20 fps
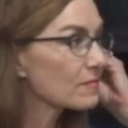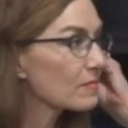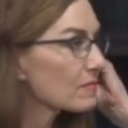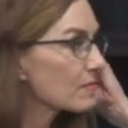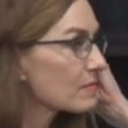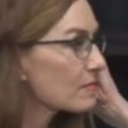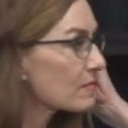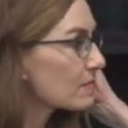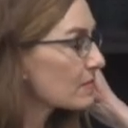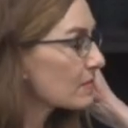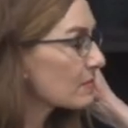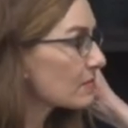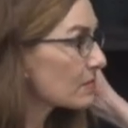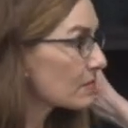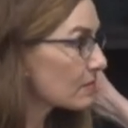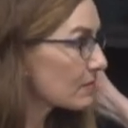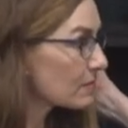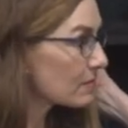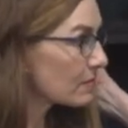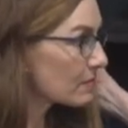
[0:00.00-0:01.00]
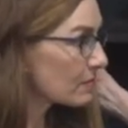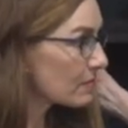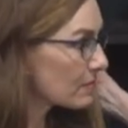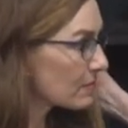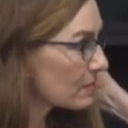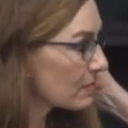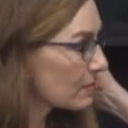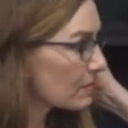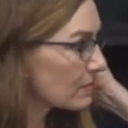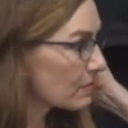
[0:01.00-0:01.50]

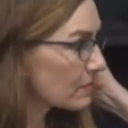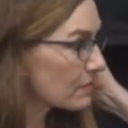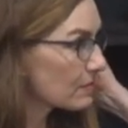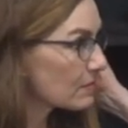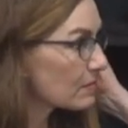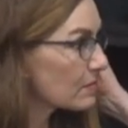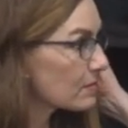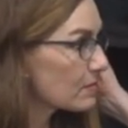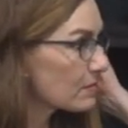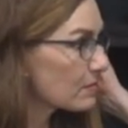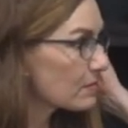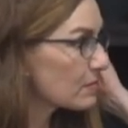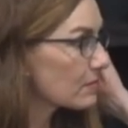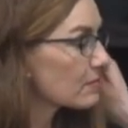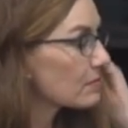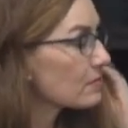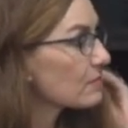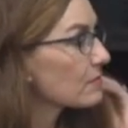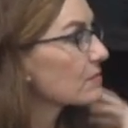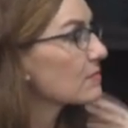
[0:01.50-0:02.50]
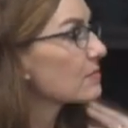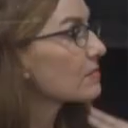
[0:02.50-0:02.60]
No words are spoken by the person on screen.